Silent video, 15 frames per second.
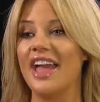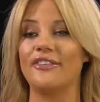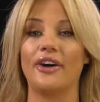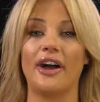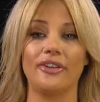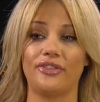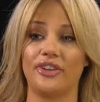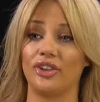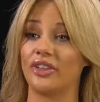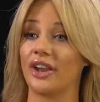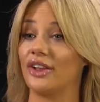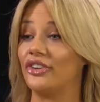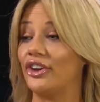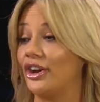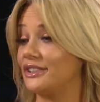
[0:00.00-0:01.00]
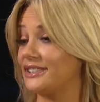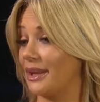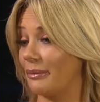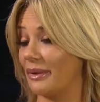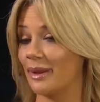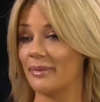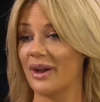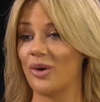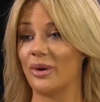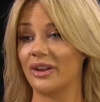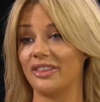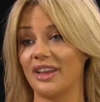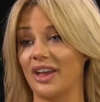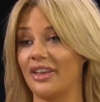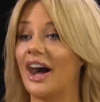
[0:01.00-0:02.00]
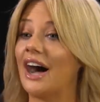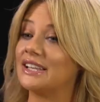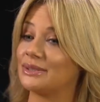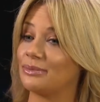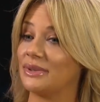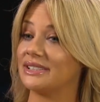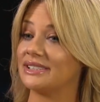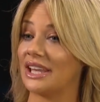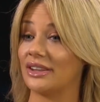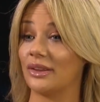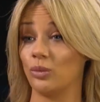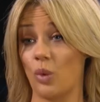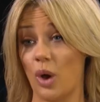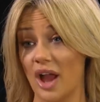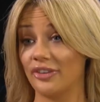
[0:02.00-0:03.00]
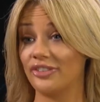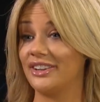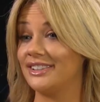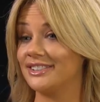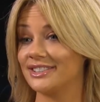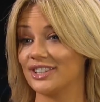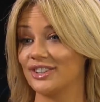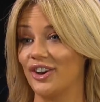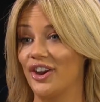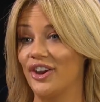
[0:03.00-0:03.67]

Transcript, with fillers: If I feel that I've heard something about one of the other husbands that the wife needs to know,